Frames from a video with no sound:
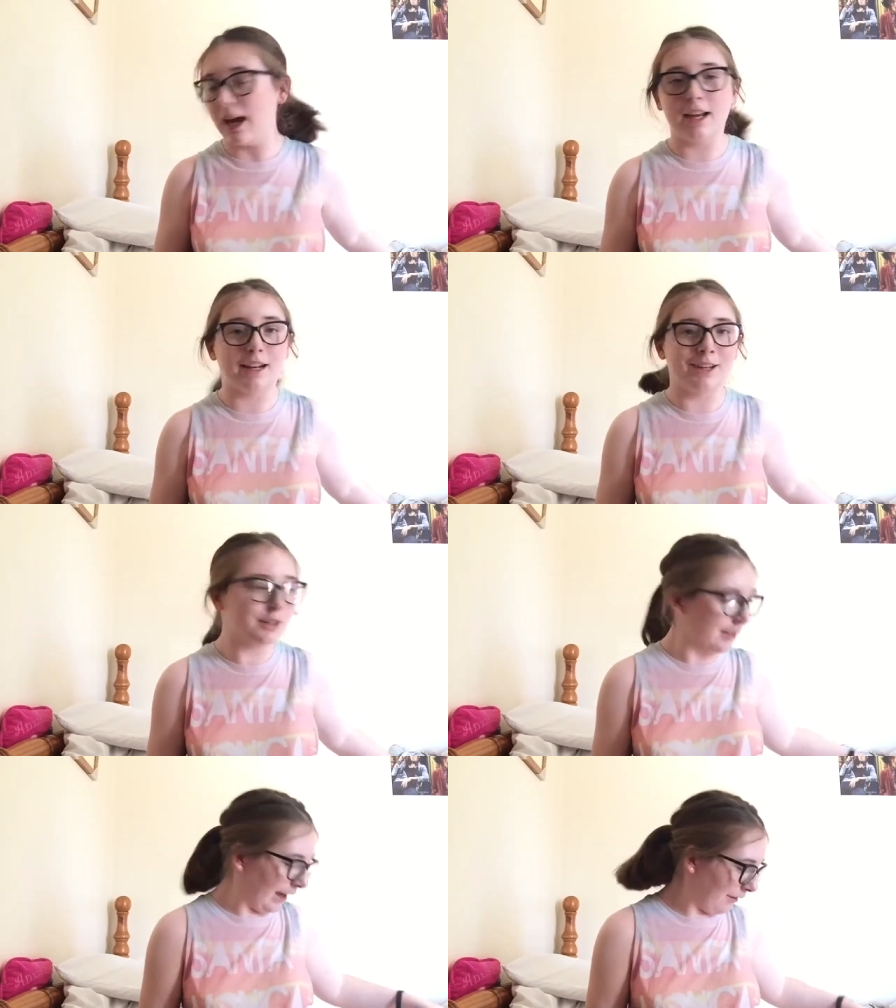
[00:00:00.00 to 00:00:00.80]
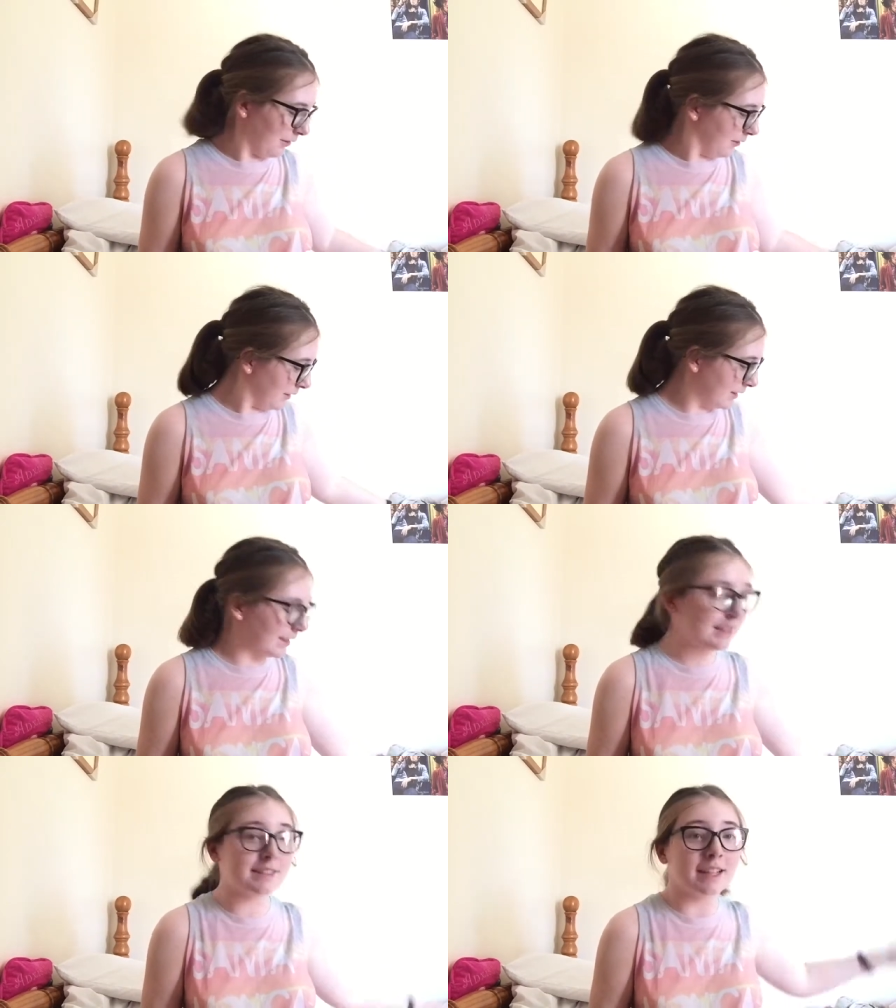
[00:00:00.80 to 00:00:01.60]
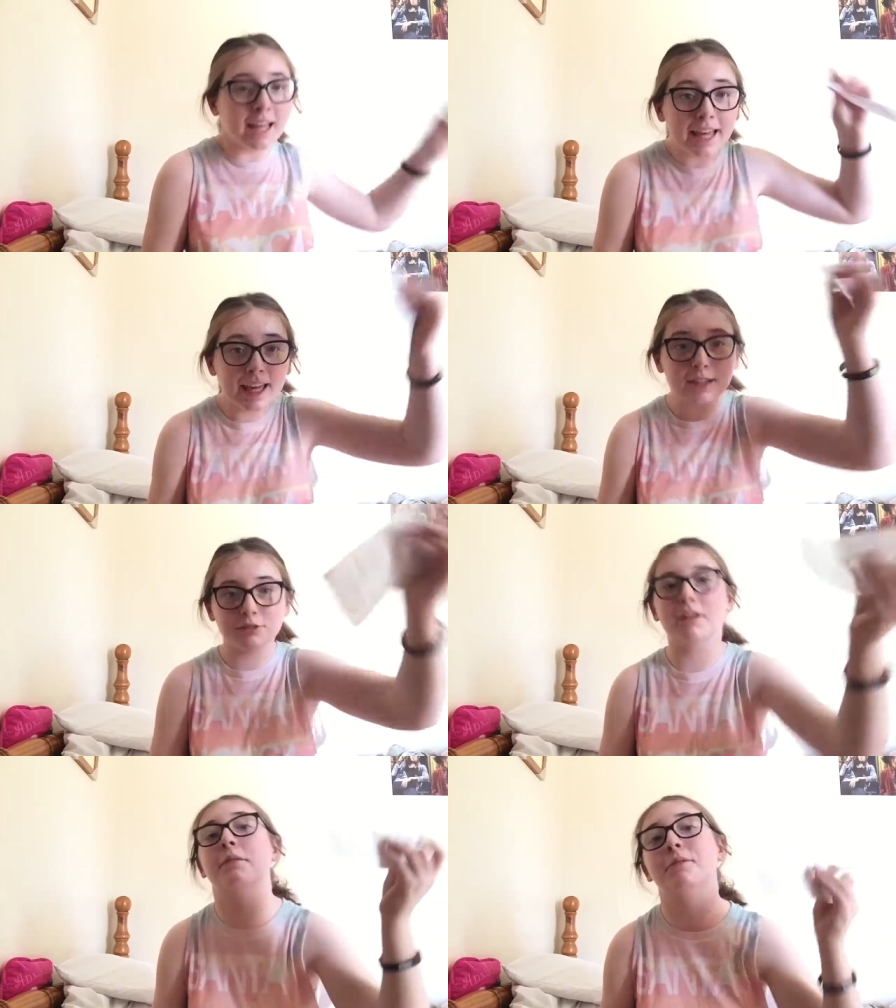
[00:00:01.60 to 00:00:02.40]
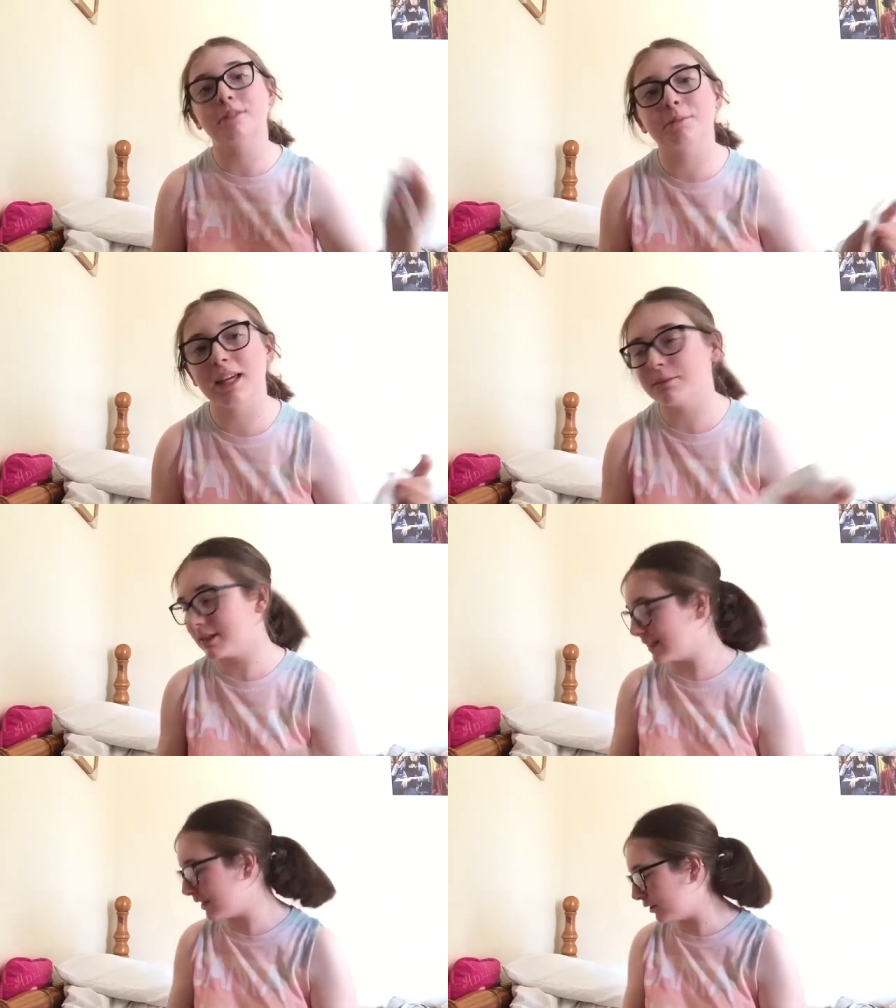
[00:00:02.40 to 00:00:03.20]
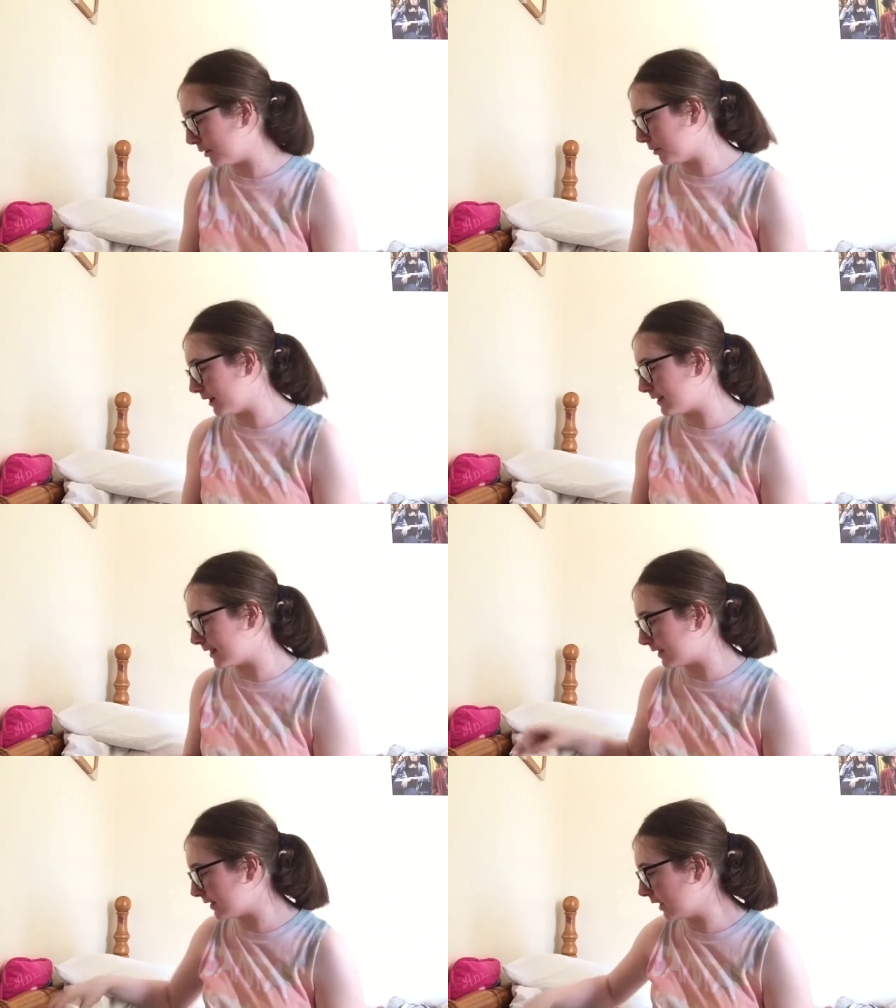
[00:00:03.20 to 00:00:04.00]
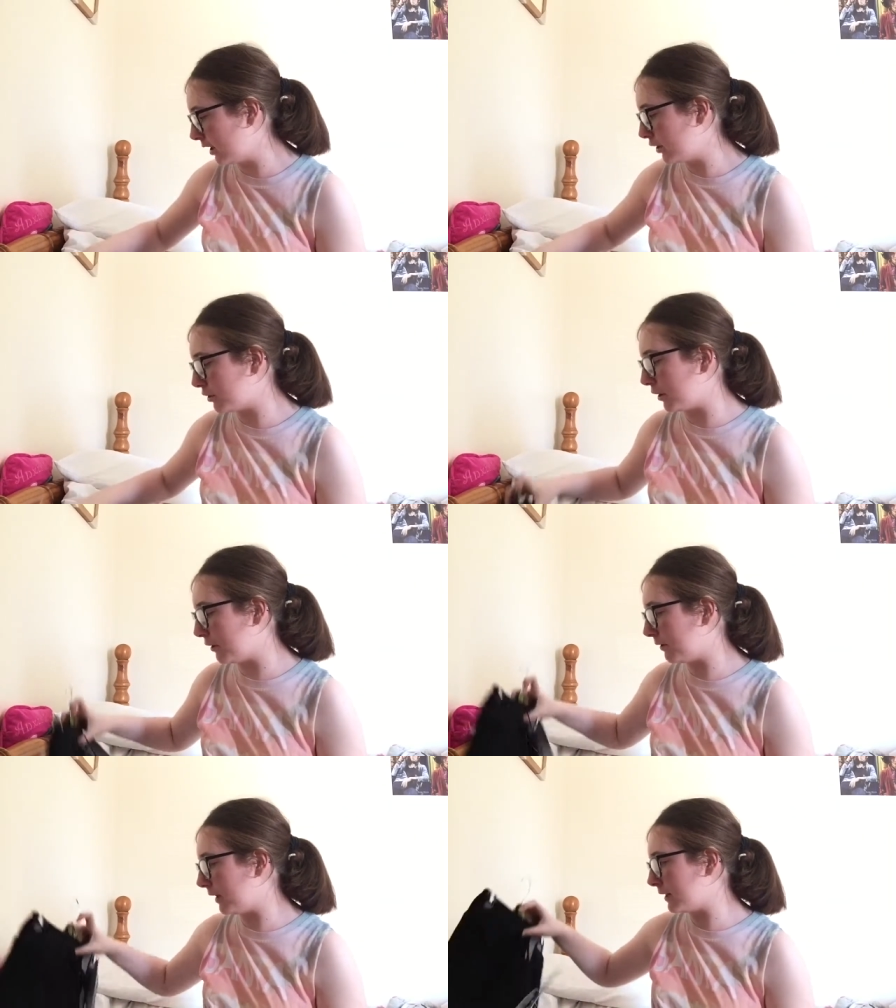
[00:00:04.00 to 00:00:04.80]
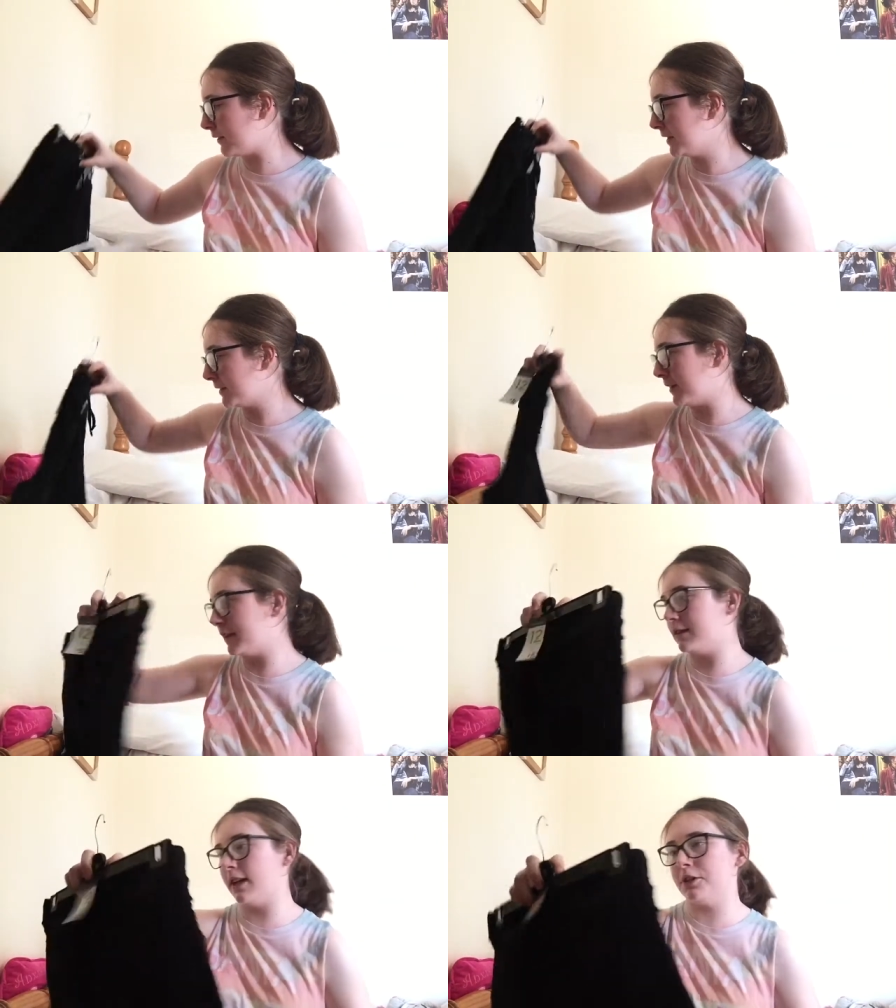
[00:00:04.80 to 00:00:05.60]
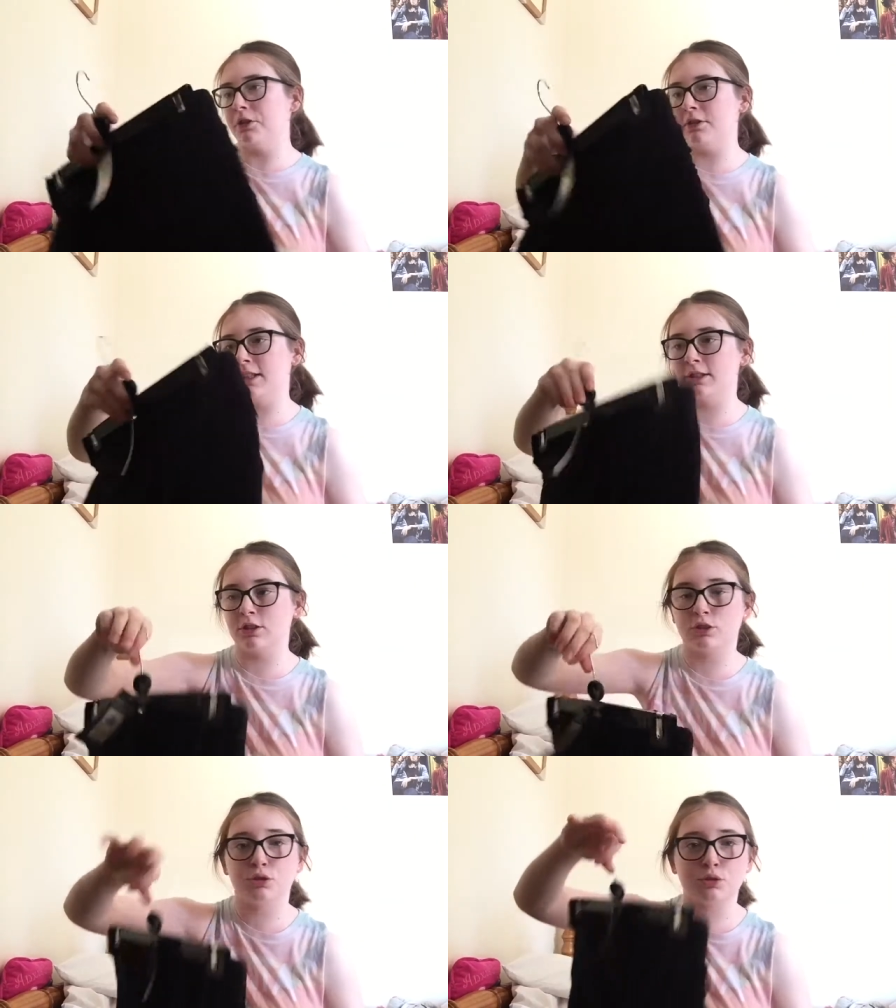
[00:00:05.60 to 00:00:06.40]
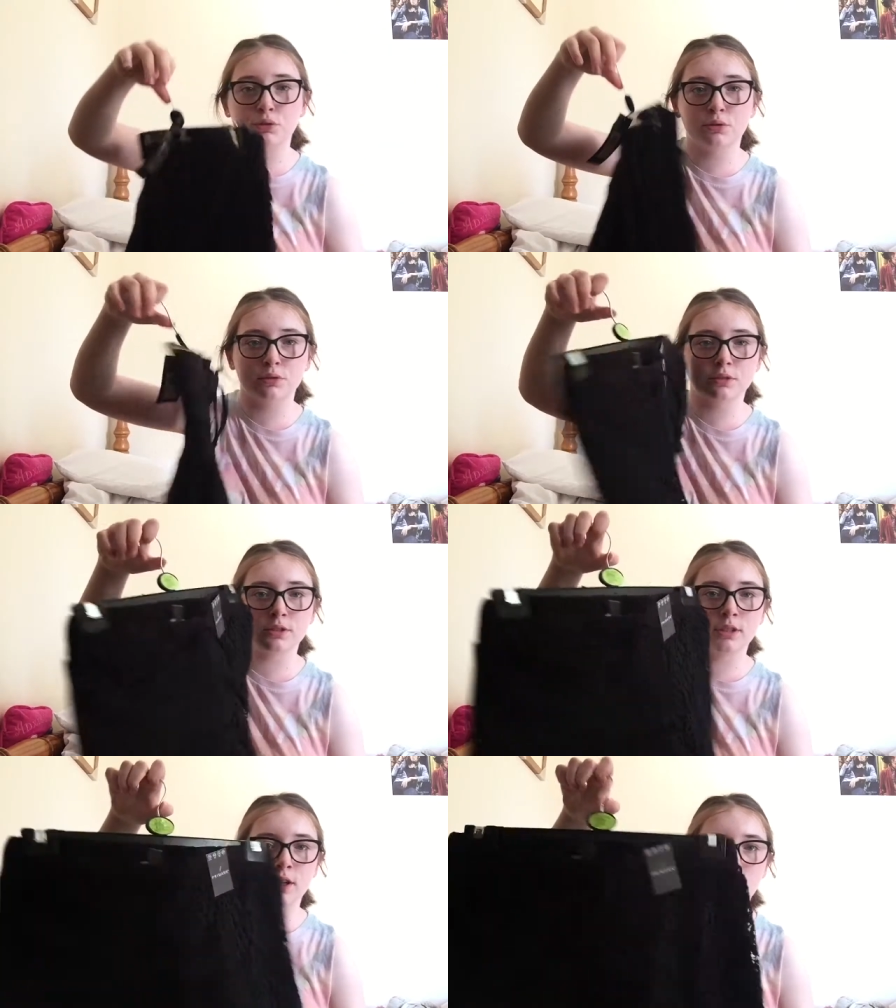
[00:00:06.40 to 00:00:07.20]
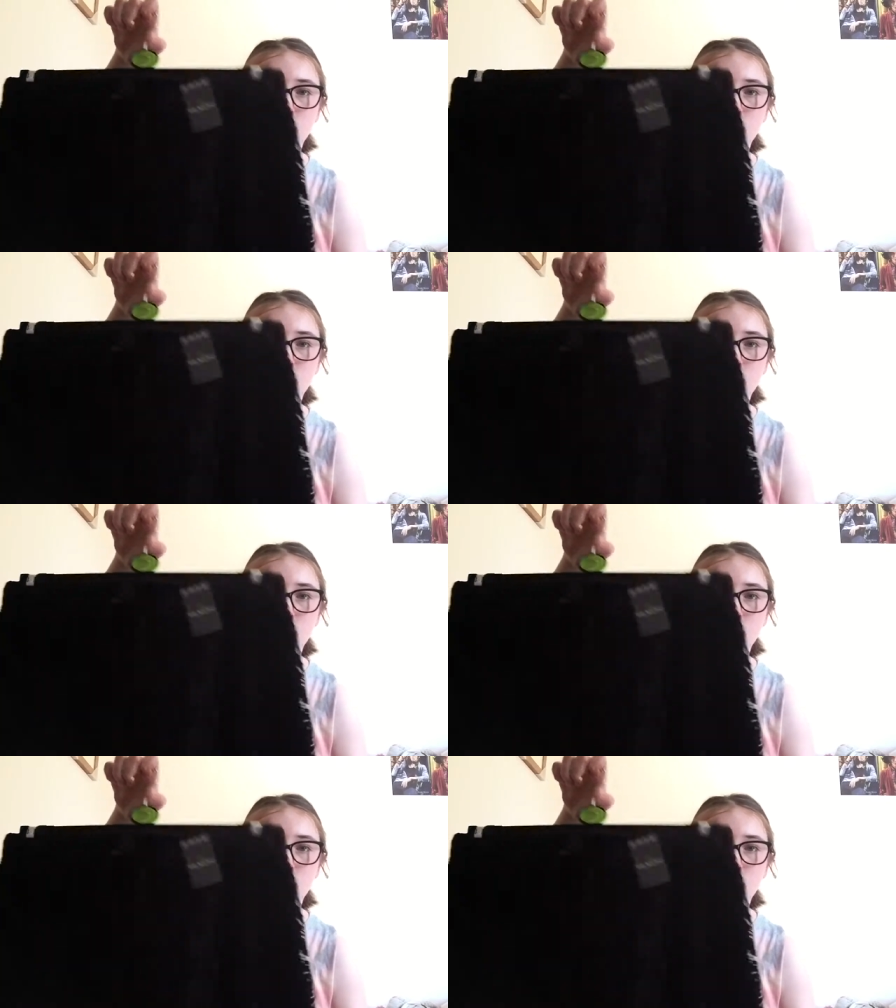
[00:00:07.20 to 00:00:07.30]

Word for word: and I have the receipt here so I will be able to tell you the prices. So first things first I got these shorts